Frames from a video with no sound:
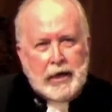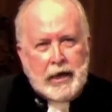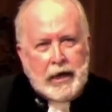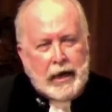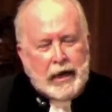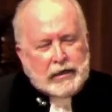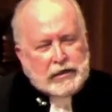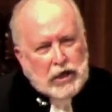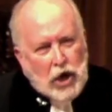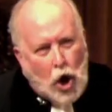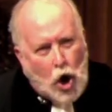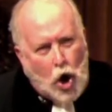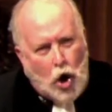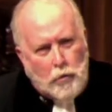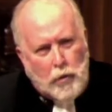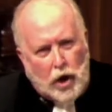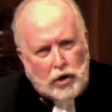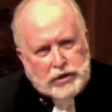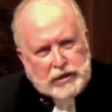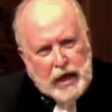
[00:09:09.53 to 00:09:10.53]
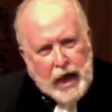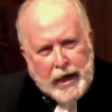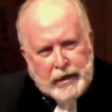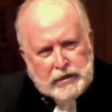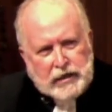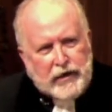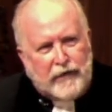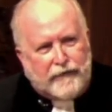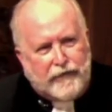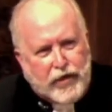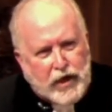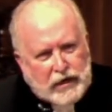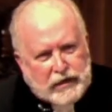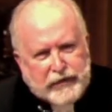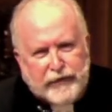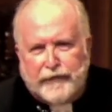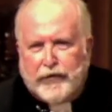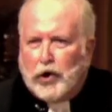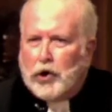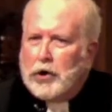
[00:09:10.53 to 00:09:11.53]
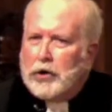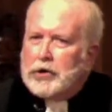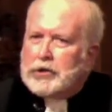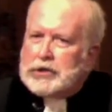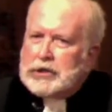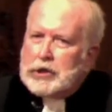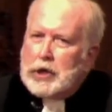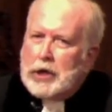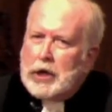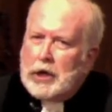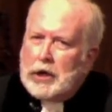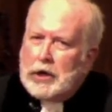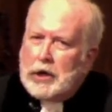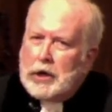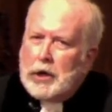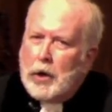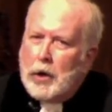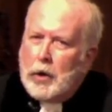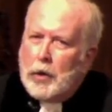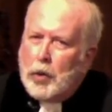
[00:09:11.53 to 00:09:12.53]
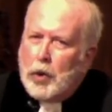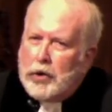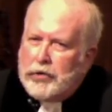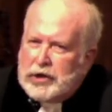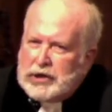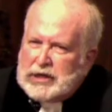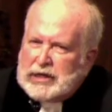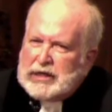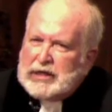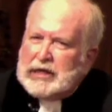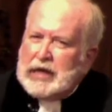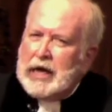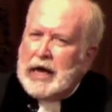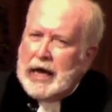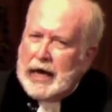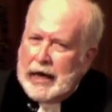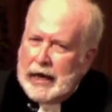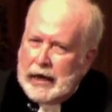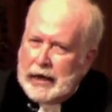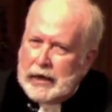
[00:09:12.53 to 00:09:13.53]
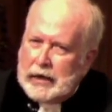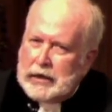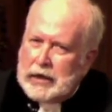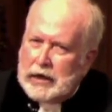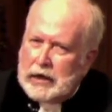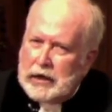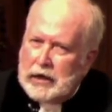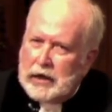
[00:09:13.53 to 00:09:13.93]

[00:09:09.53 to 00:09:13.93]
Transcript: it's almost as if this verse were the seed